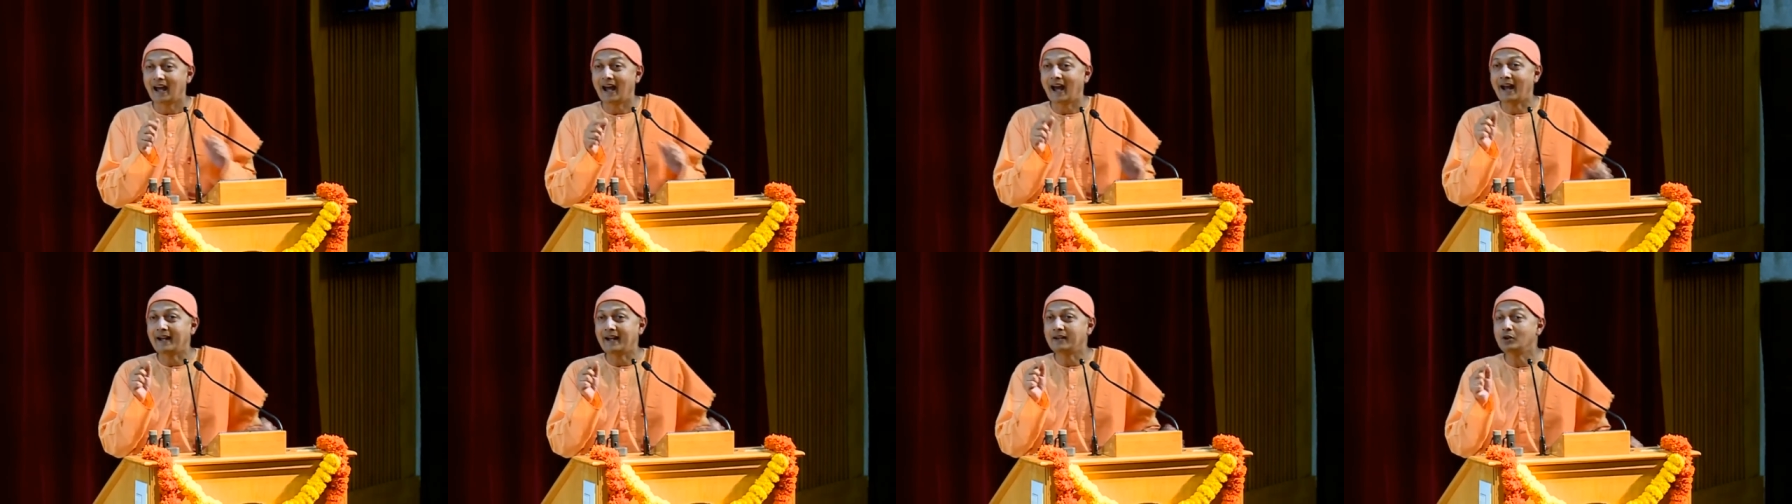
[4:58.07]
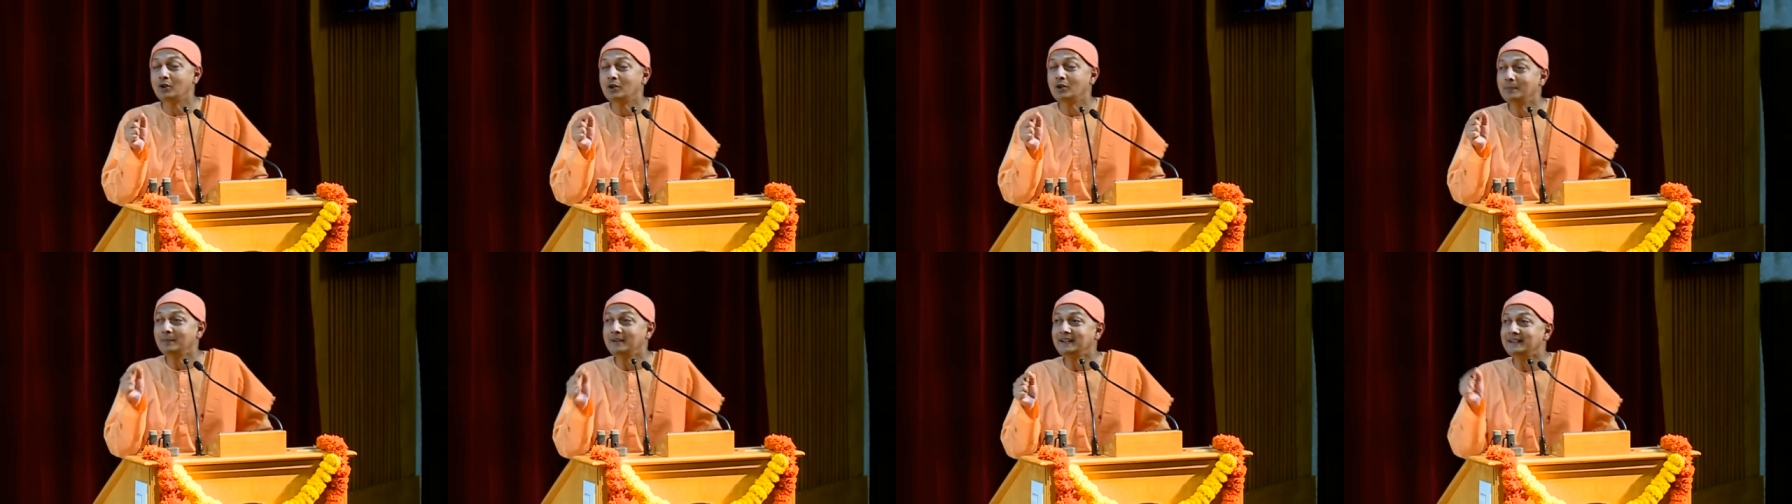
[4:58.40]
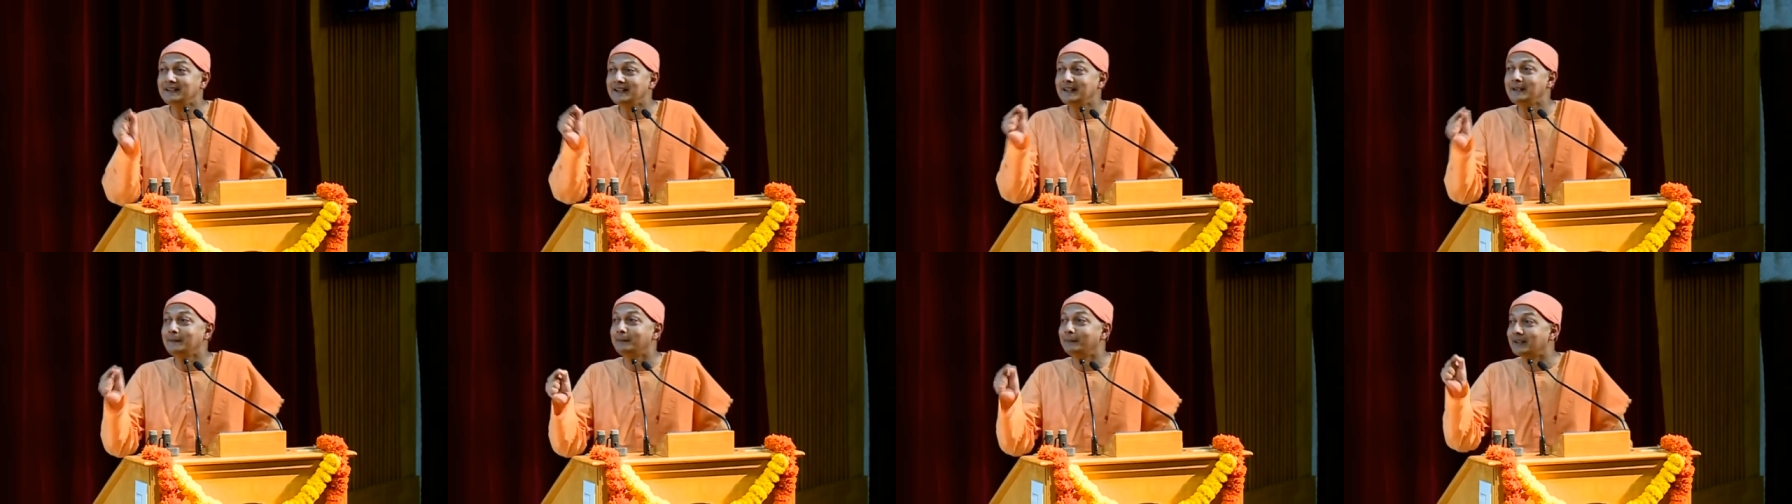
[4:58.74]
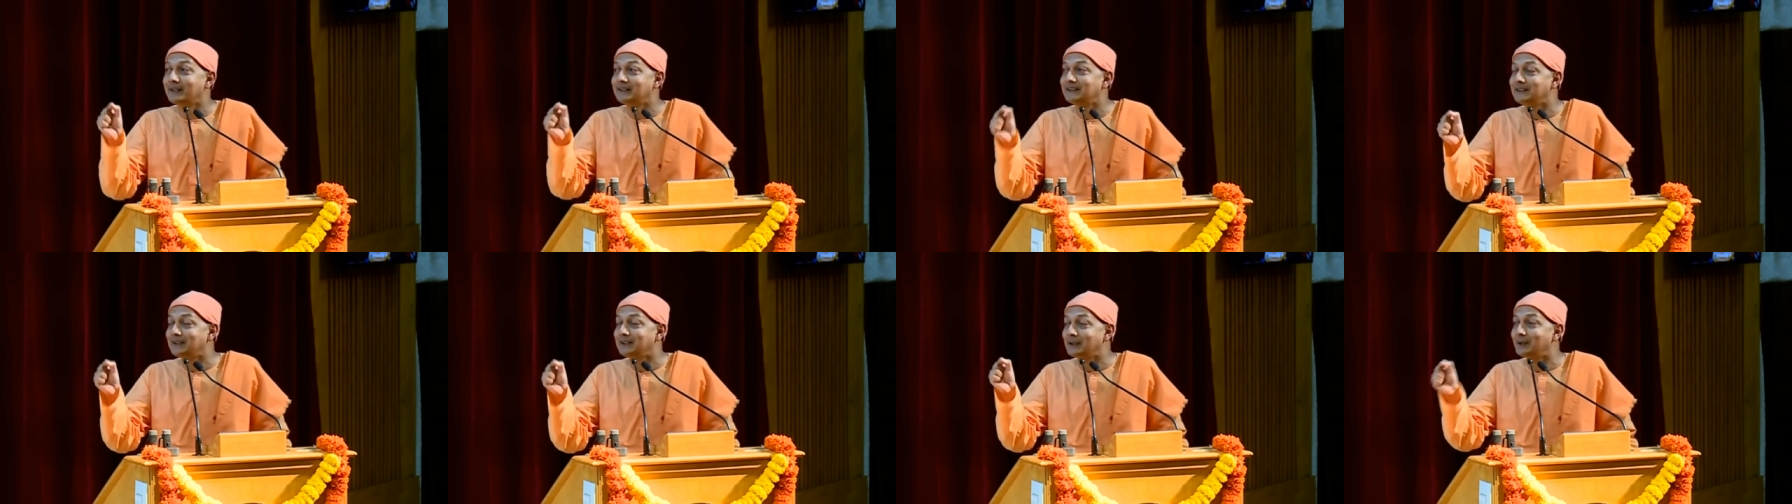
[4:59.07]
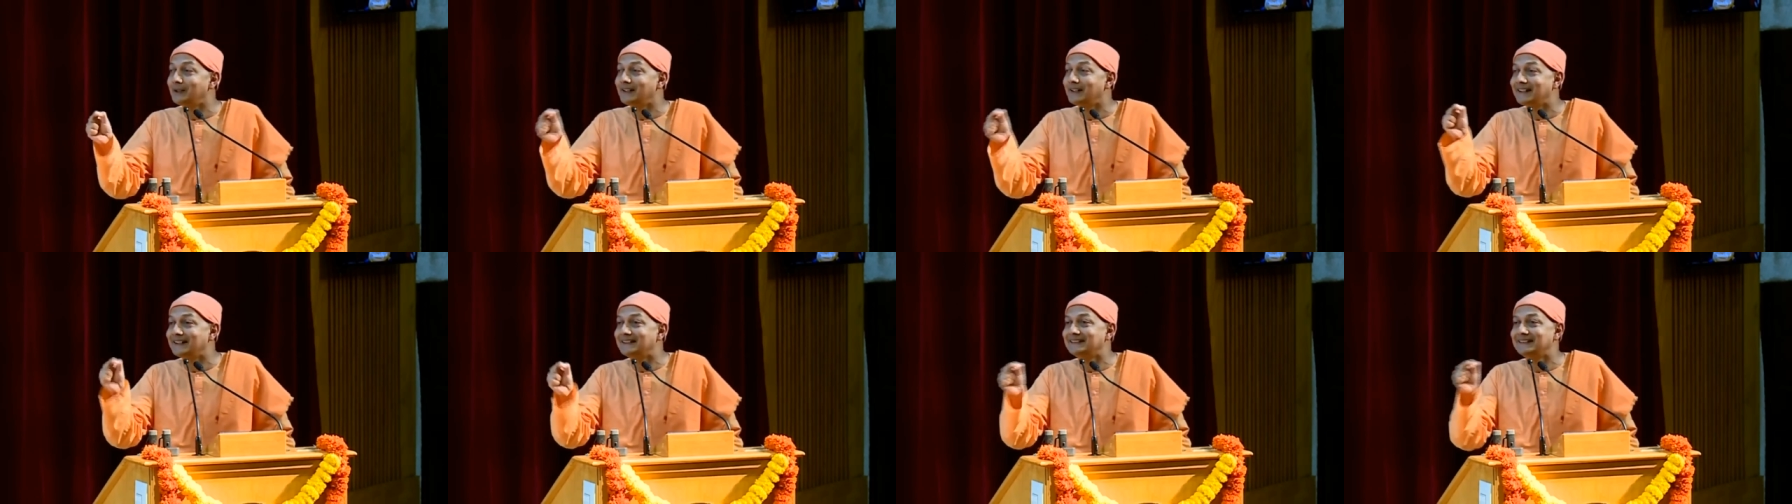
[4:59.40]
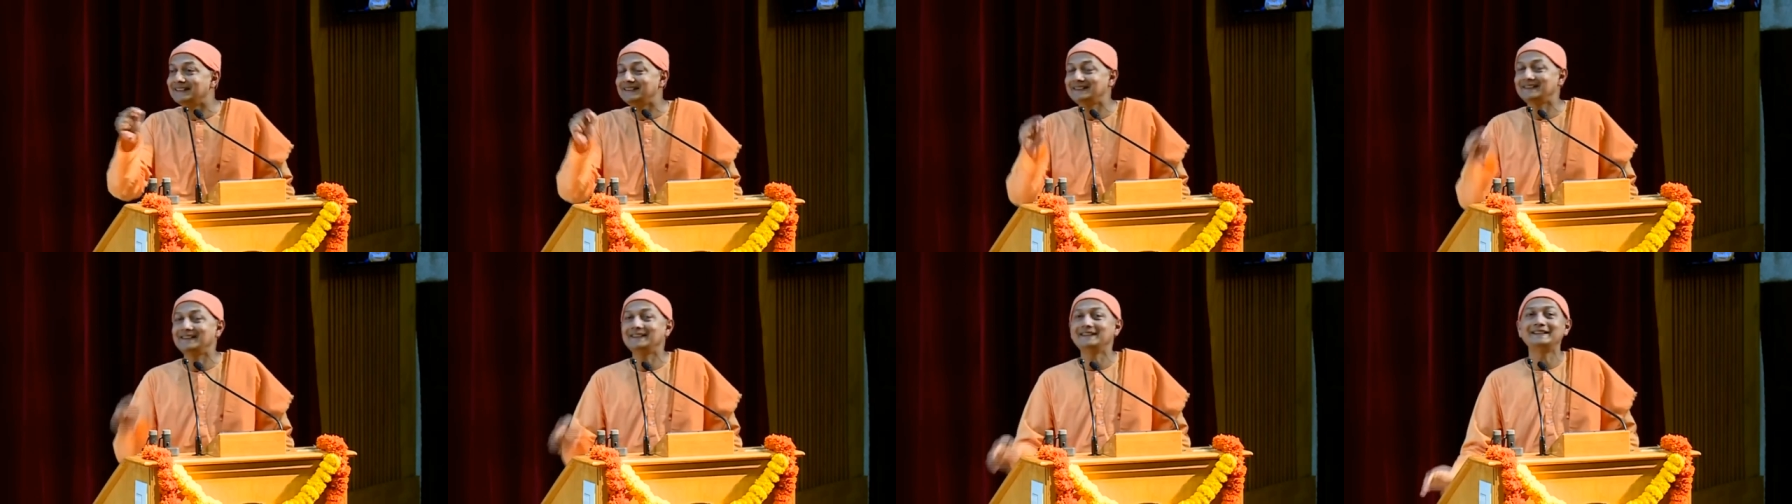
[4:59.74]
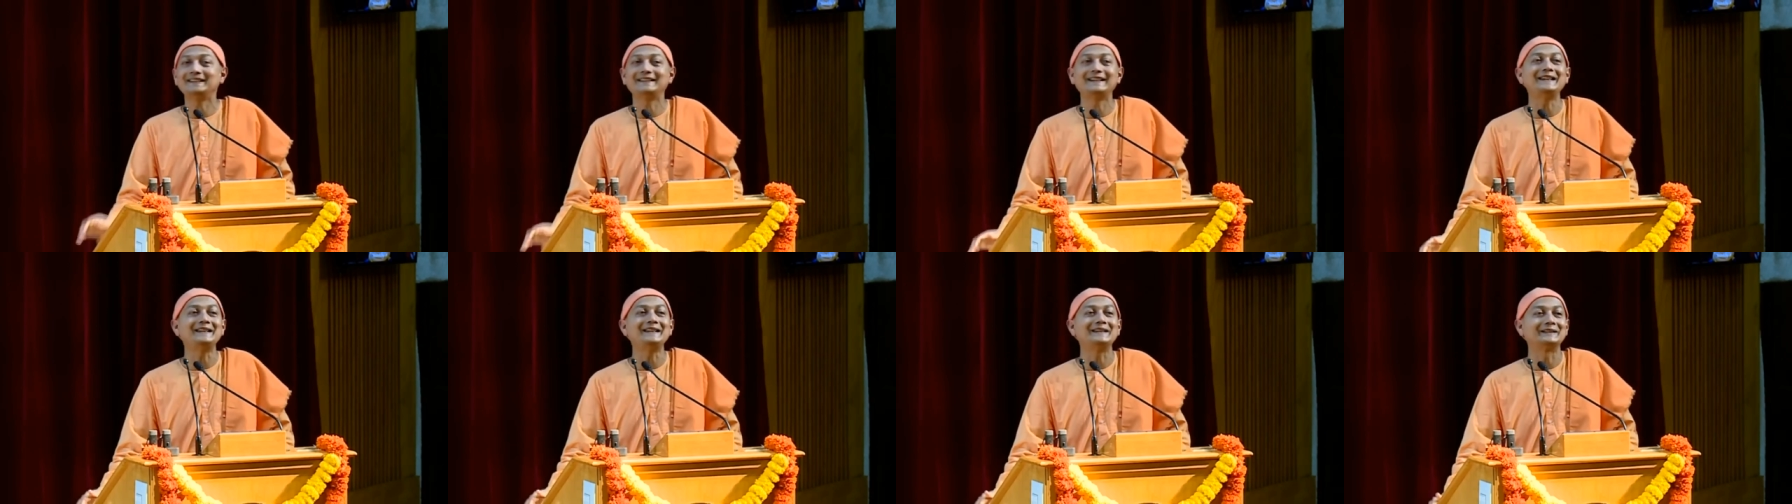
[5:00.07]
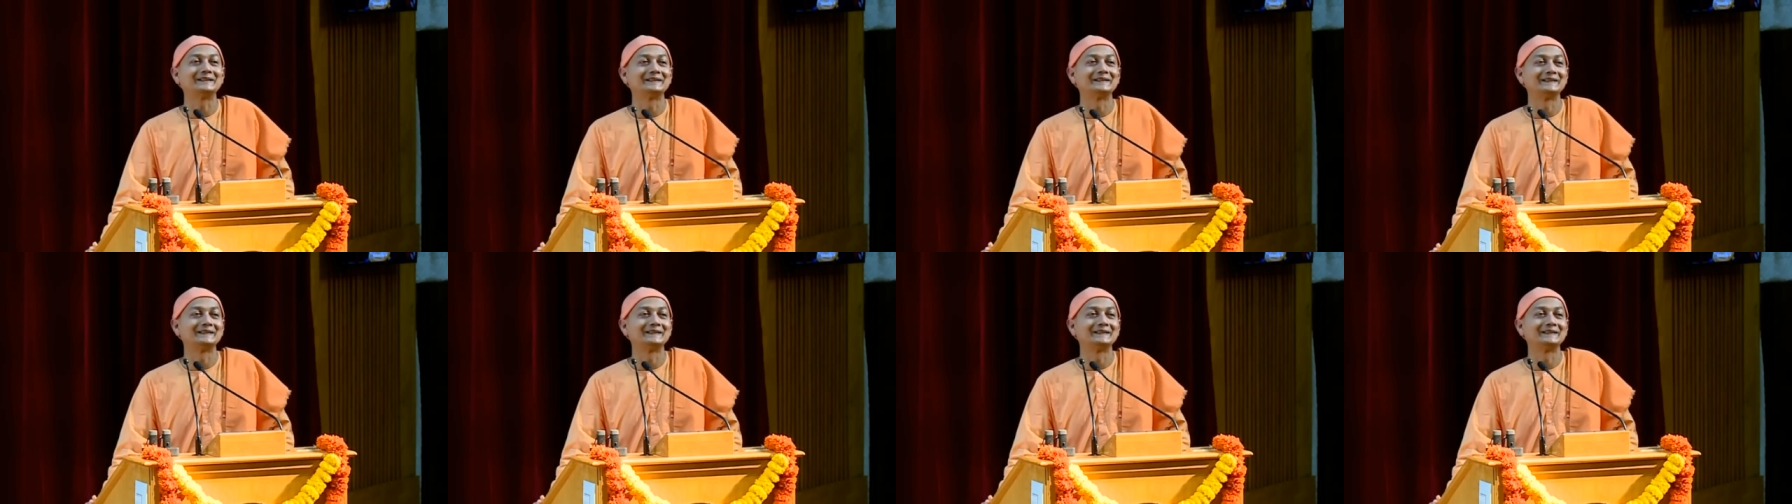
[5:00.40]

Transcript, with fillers: I don't mean any particular existing thing.